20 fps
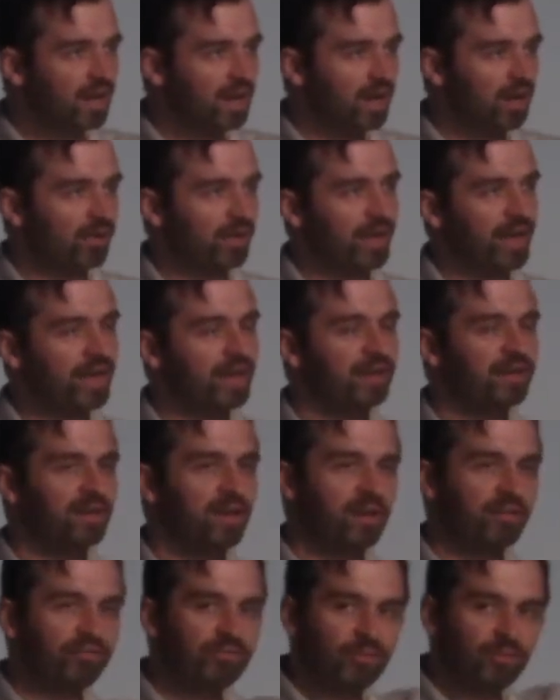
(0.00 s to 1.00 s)
Okay?
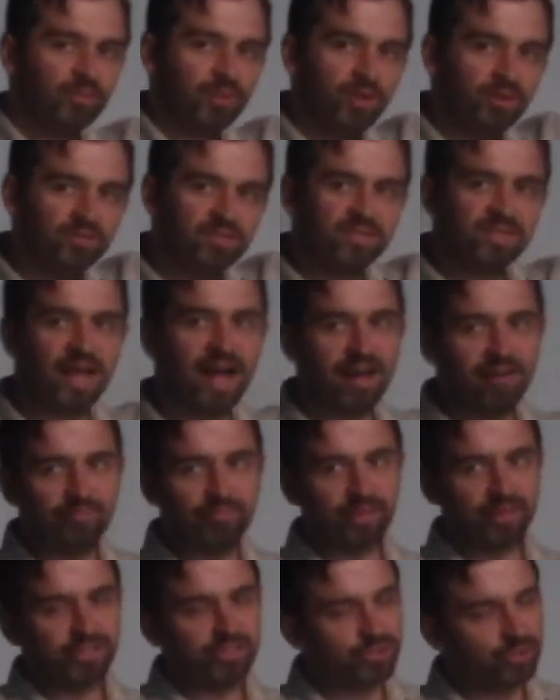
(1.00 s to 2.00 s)
Not a full-blown staff,
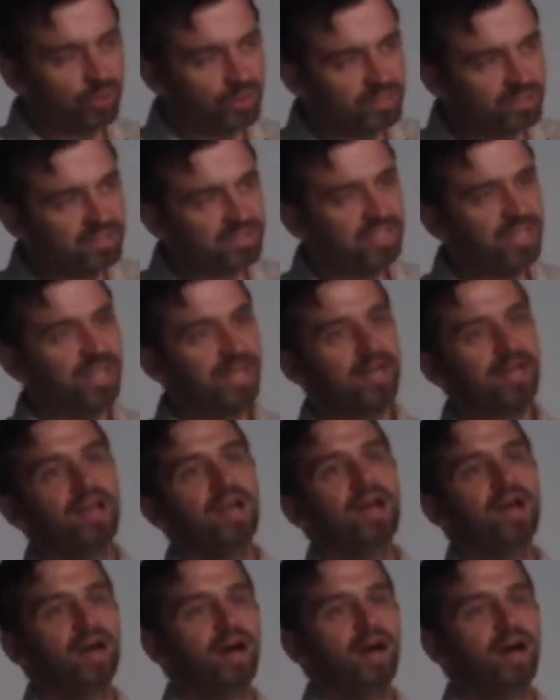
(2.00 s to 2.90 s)
but a short stick.